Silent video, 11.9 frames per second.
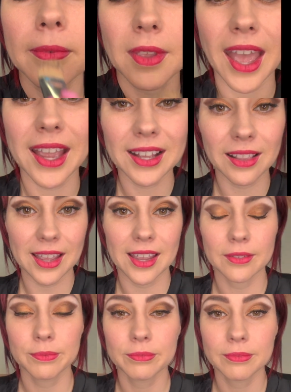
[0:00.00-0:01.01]
and
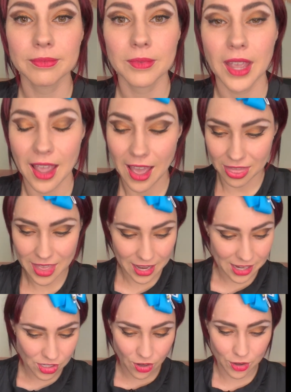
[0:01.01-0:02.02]
clean. And then
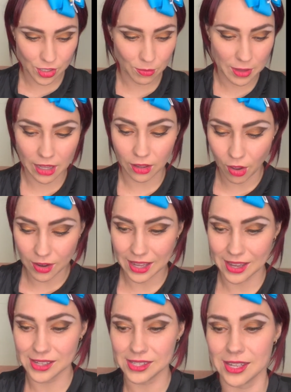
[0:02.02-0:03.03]
it's going to be a lot
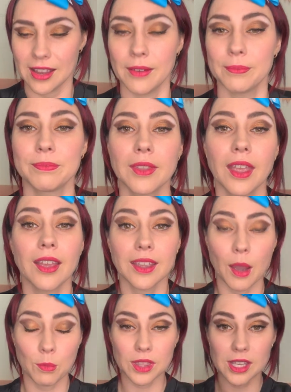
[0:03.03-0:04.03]
easier.
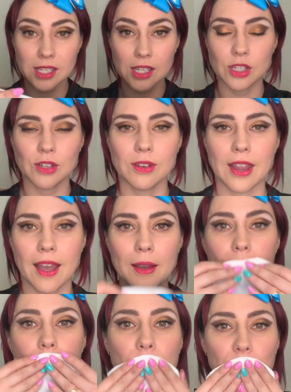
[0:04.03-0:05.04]
Come with a tissue
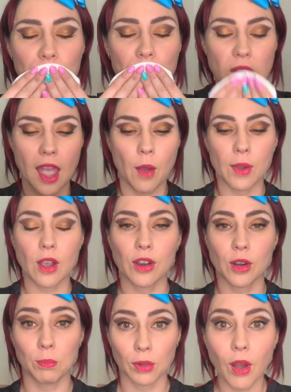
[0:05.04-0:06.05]
now, and we're going
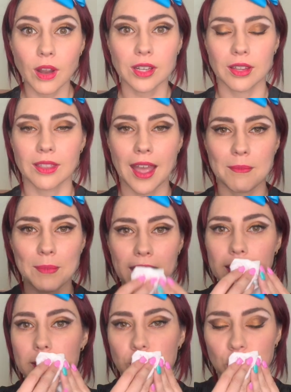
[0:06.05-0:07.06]
to blot that
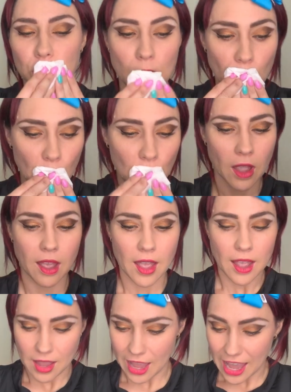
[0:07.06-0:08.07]
makeup.
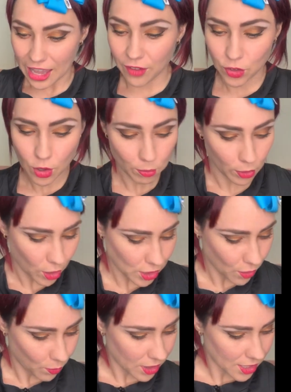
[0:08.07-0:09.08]
If you blot
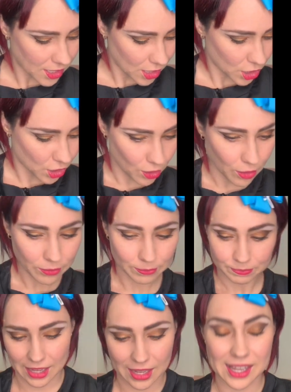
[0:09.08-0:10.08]
it with a tissue,
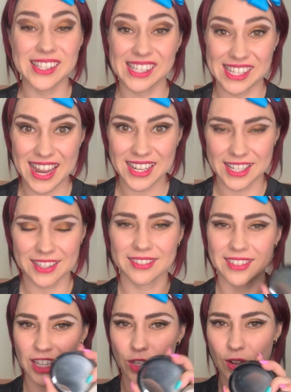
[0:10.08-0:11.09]
it's set.
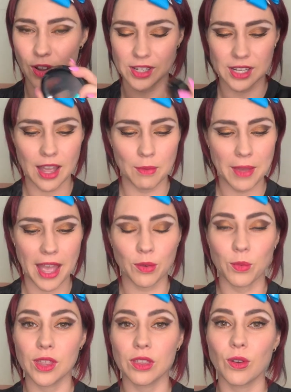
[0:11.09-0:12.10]
You're going to come back
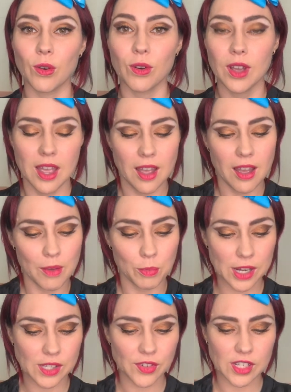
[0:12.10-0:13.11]
with your
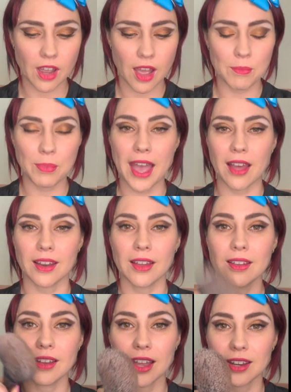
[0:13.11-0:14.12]
Press for Time
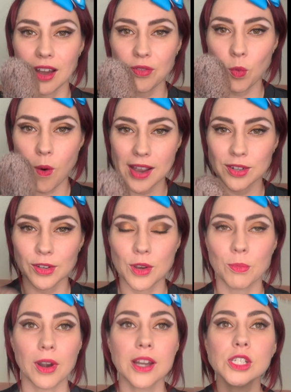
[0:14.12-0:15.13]
powder, enough white on
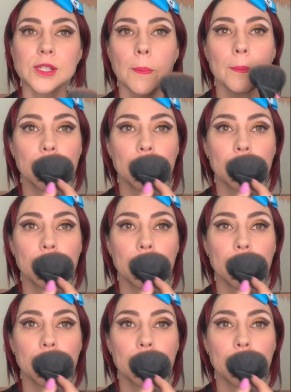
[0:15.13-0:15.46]
your brush,